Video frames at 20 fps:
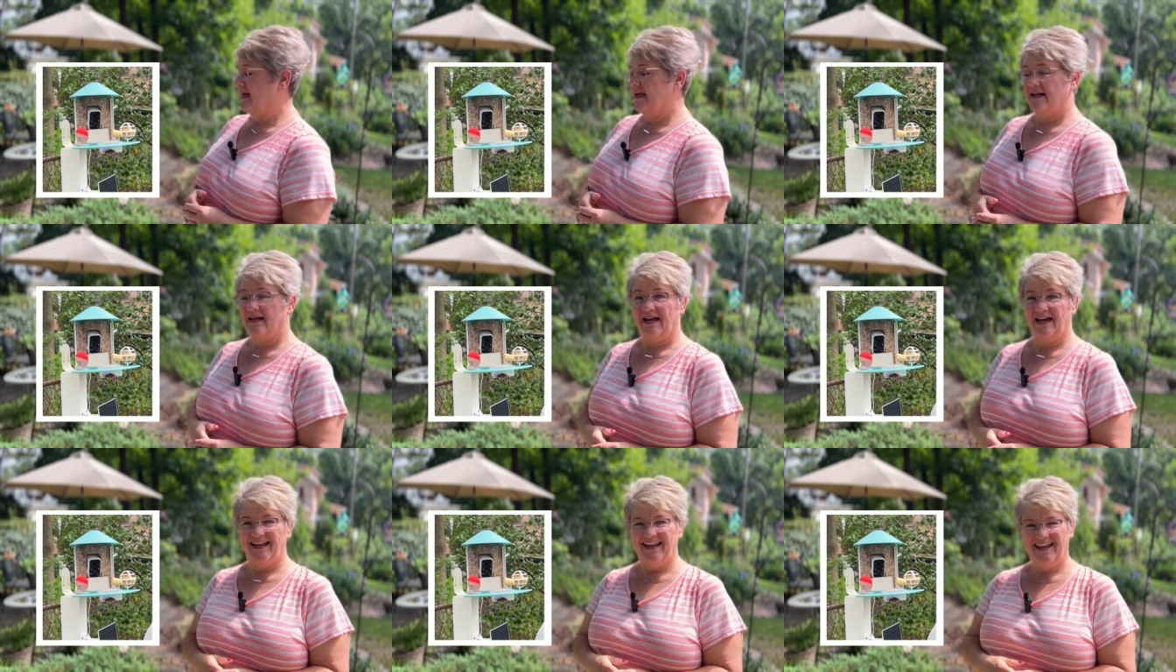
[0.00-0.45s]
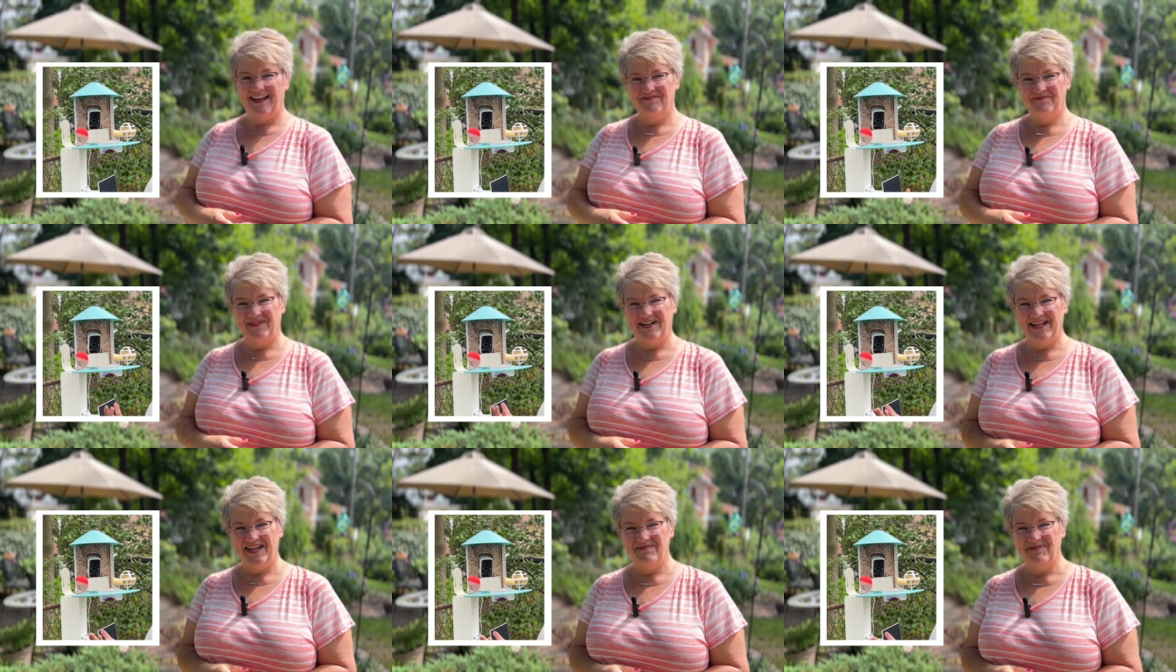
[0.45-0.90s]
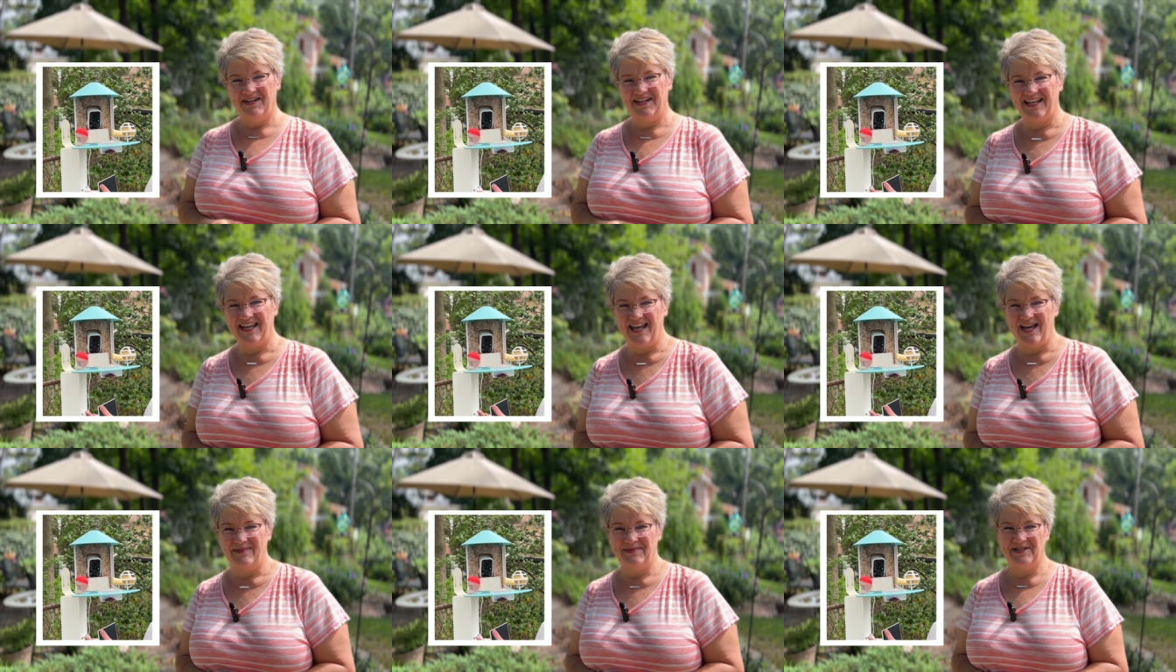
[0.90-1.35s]
and I have been able to
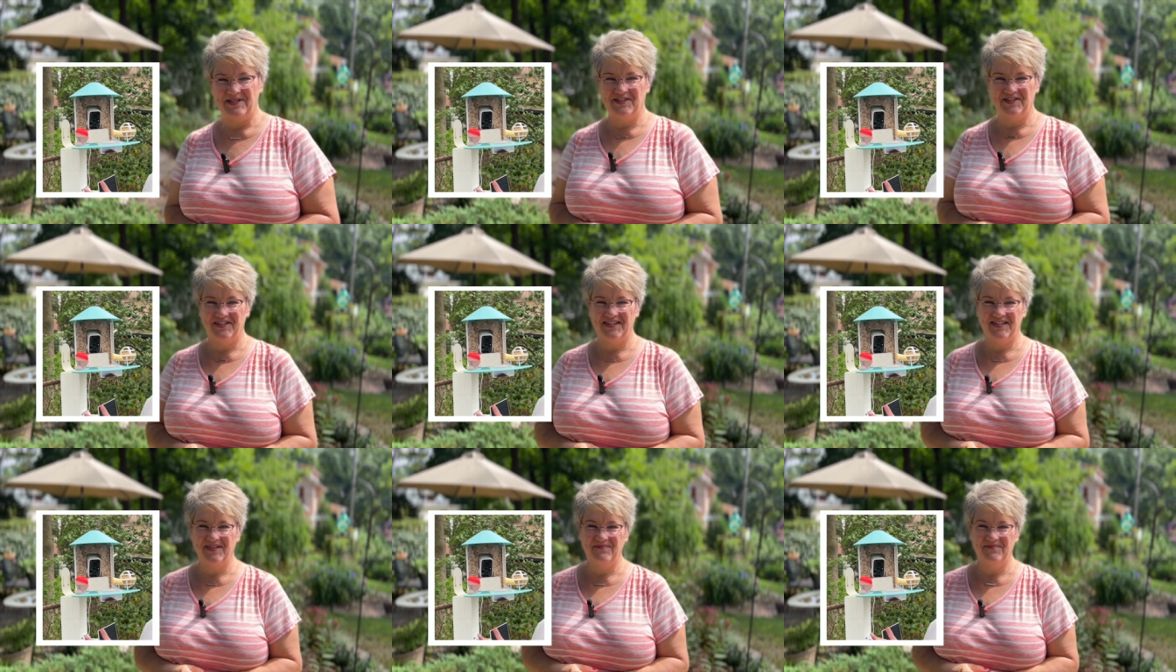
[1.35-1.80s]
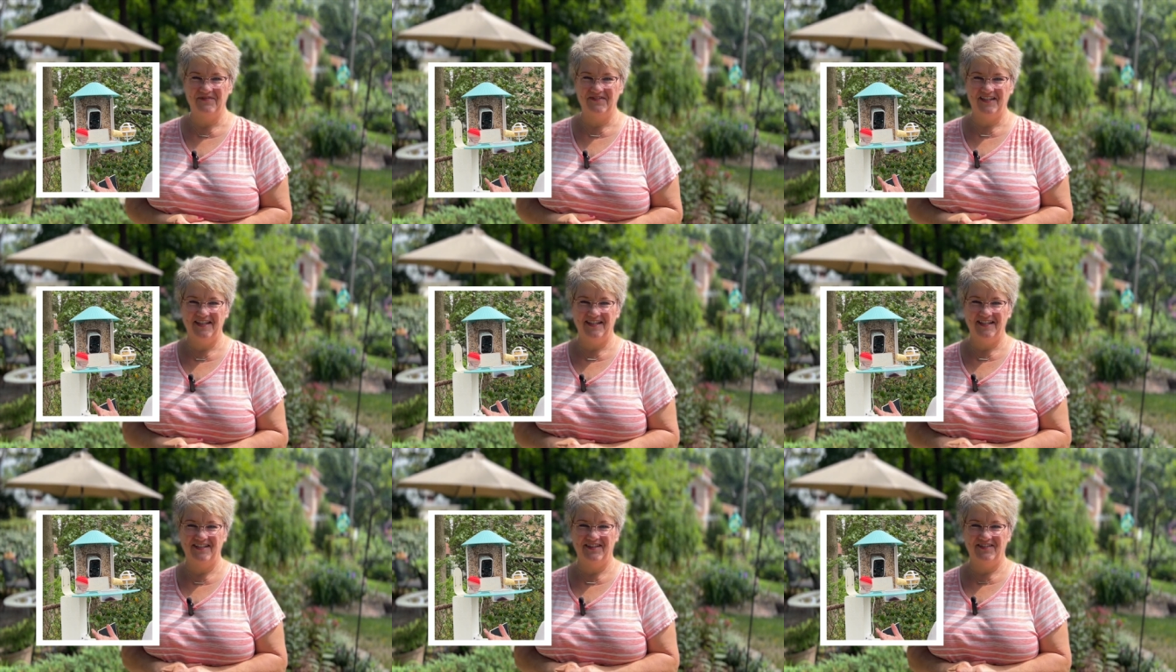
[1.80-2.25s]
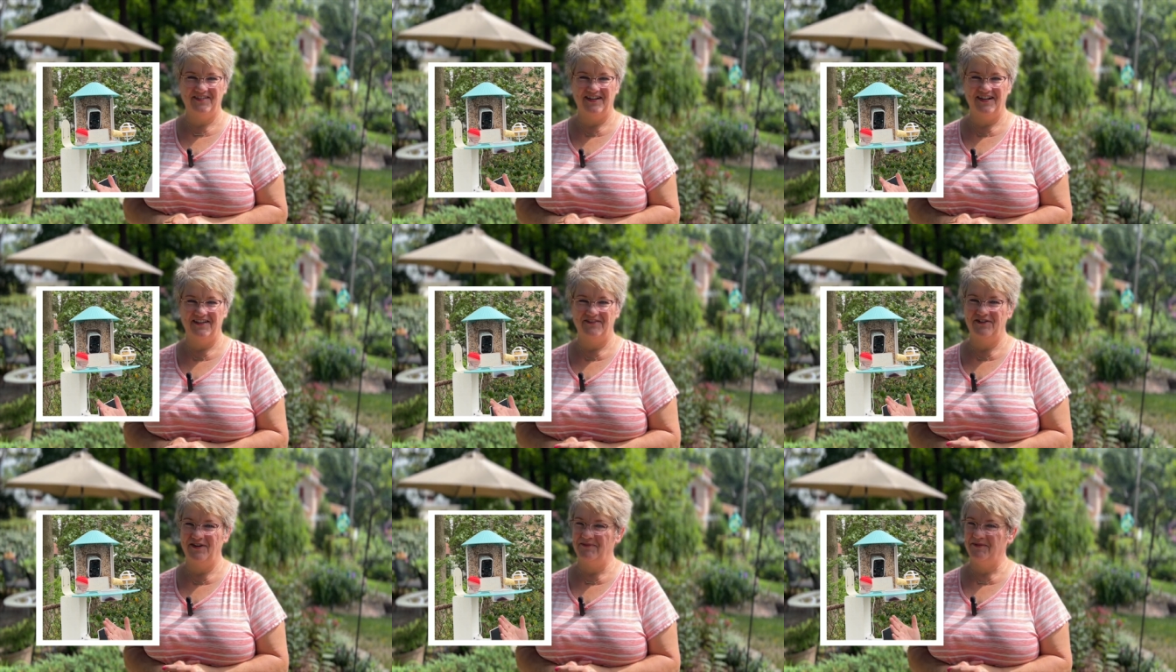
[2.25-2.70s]
capture some video
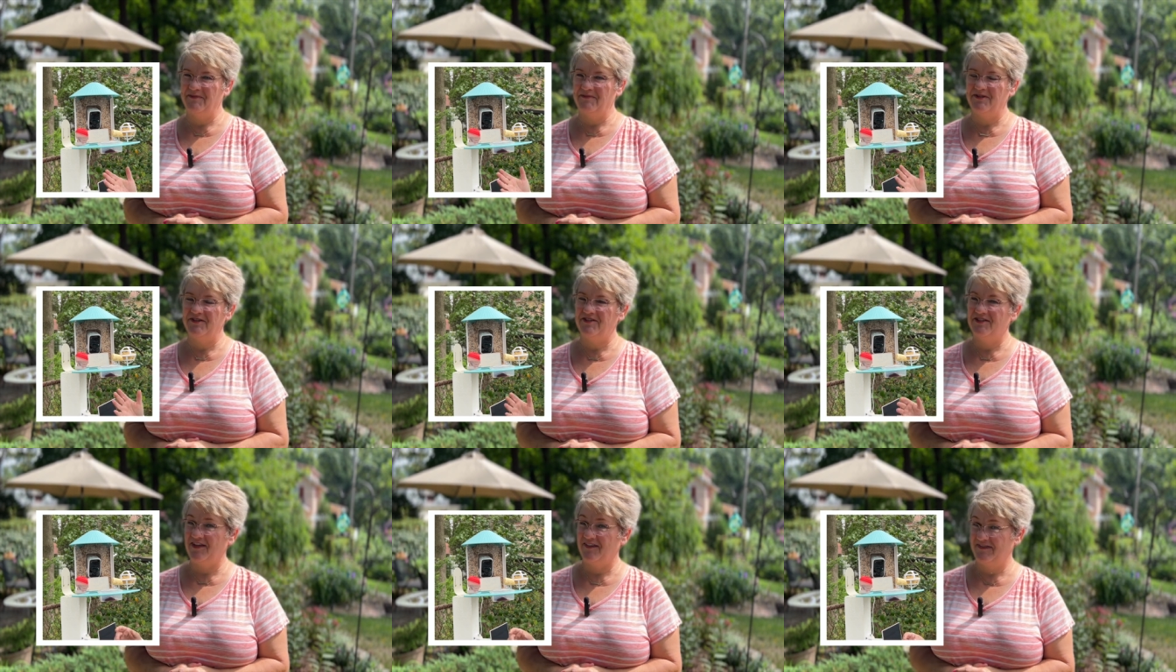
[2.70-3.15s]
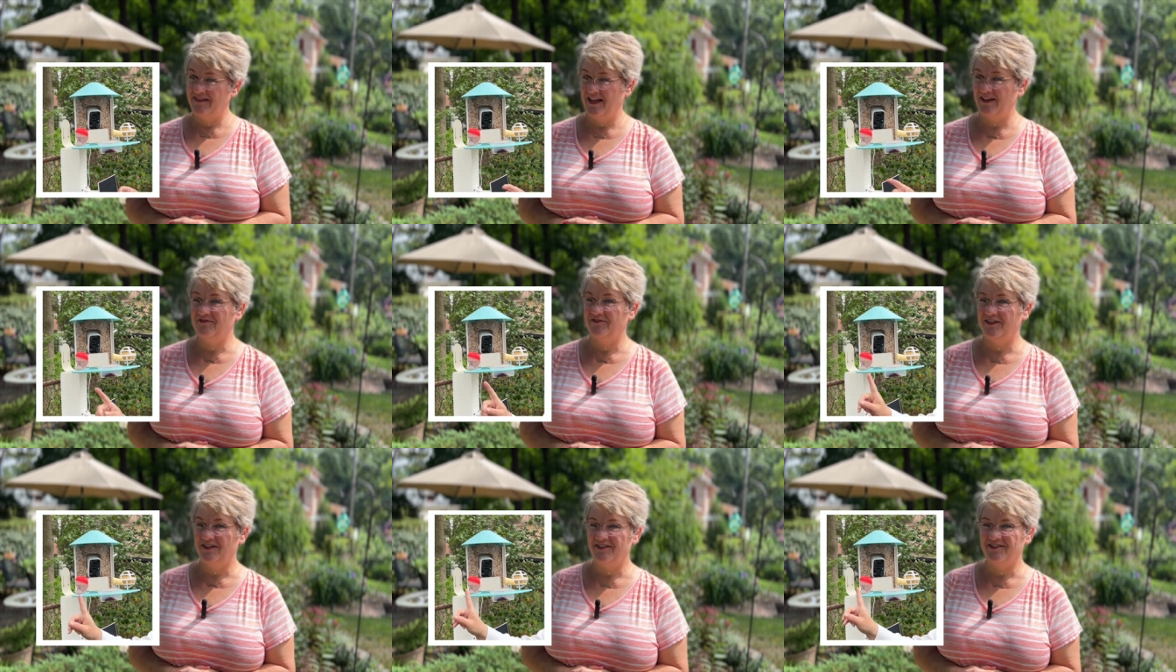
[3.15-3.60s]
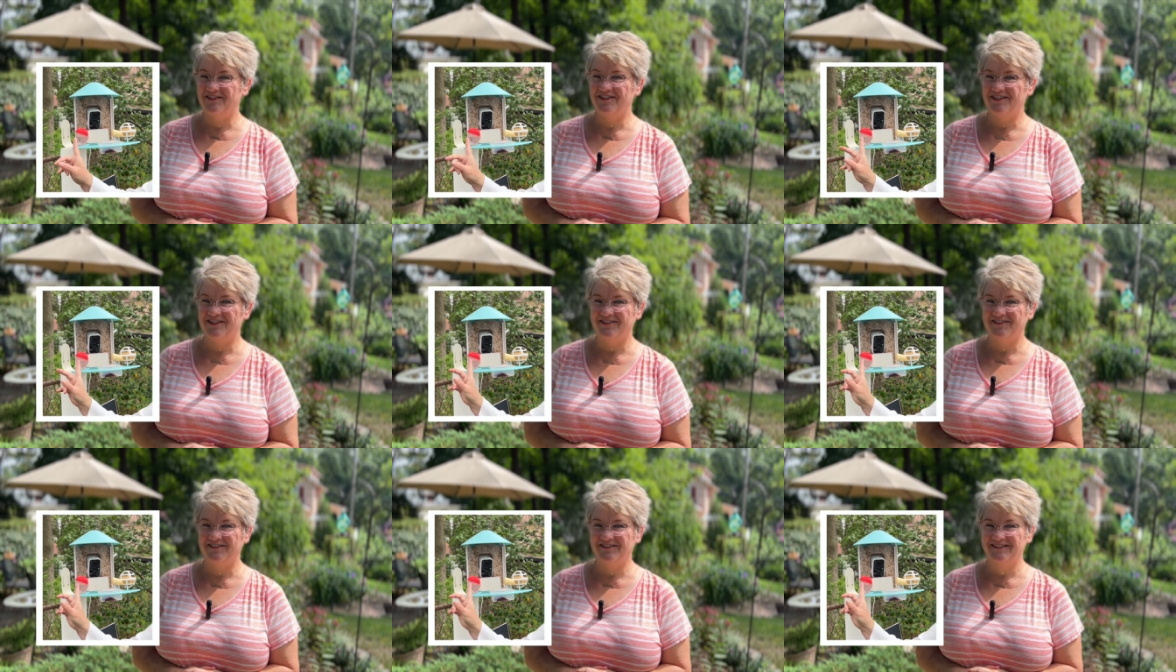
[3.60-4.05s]
of hummingbirds on that feeder
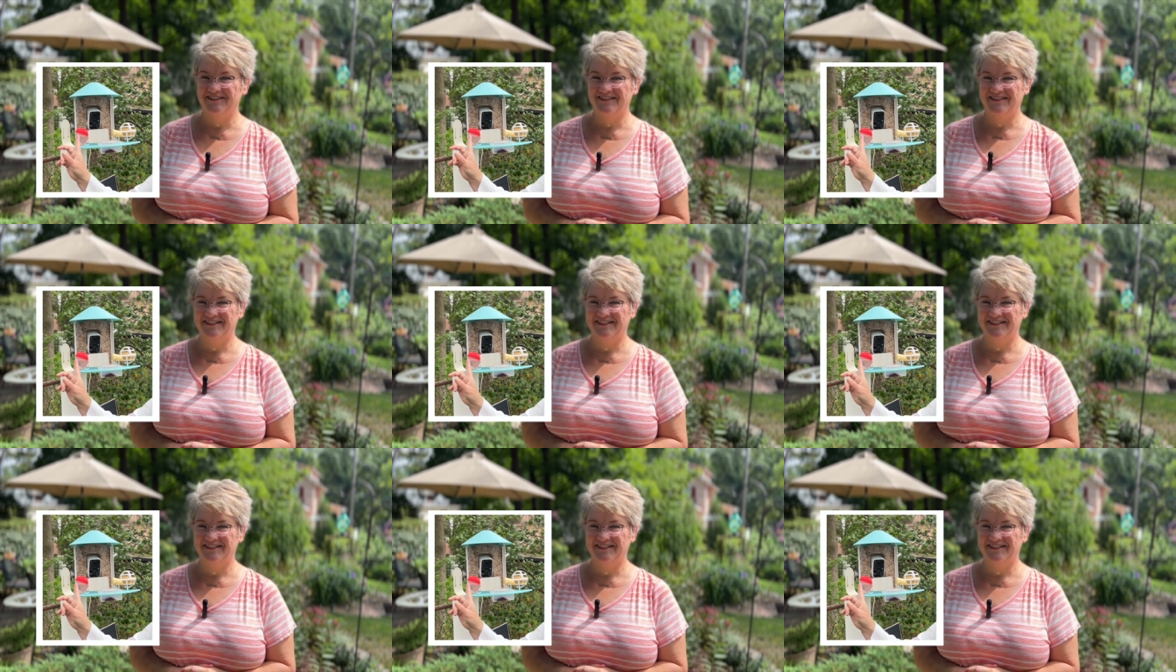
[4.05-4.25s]
too.